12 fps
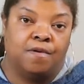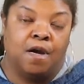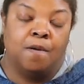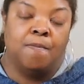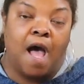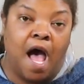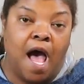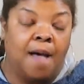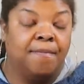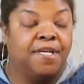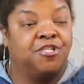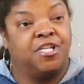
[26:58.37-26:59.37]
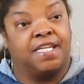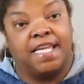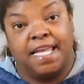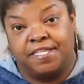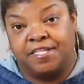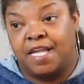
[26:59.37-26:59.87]
her mom, and she
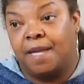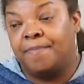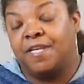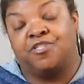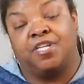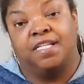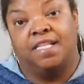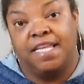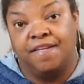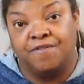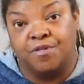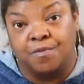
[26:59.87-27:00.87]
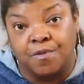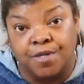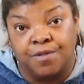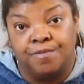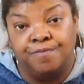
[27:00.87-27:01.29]
gets up and she leaves the room.